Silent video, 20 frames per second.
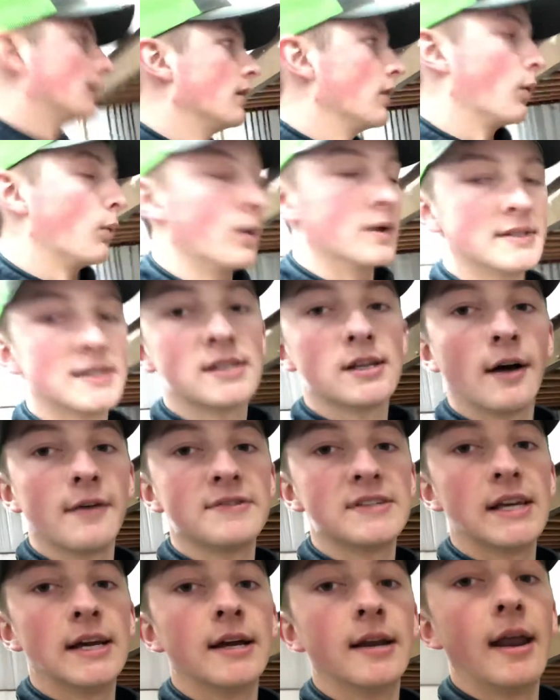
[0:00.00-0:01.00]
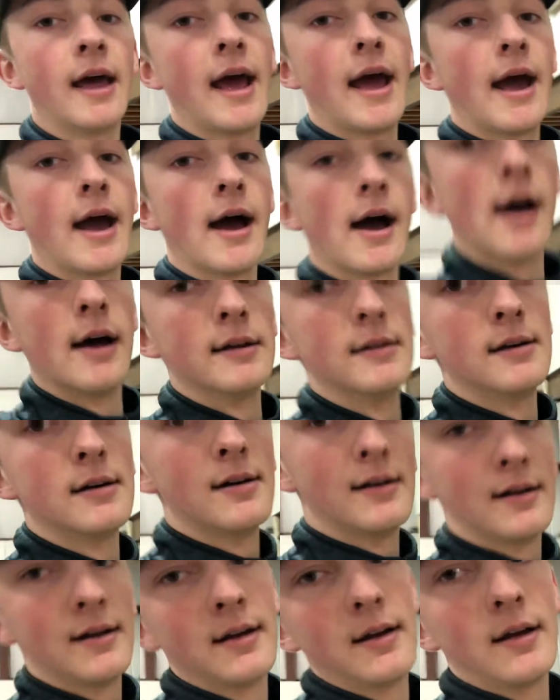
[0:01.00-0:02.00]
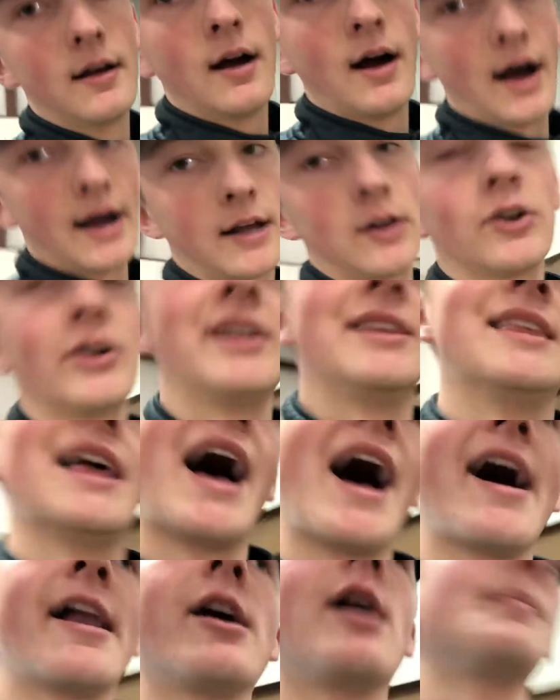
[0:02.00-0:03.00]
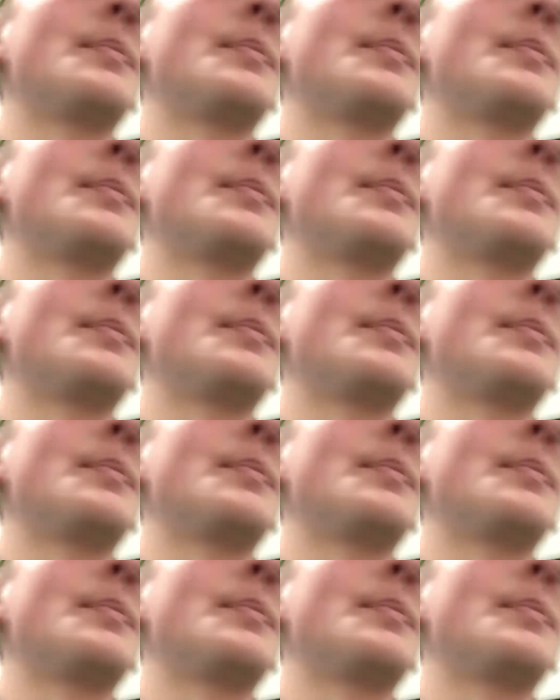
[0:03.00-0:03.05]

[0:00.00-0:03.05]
the wood stuff's in, and I cleaned that up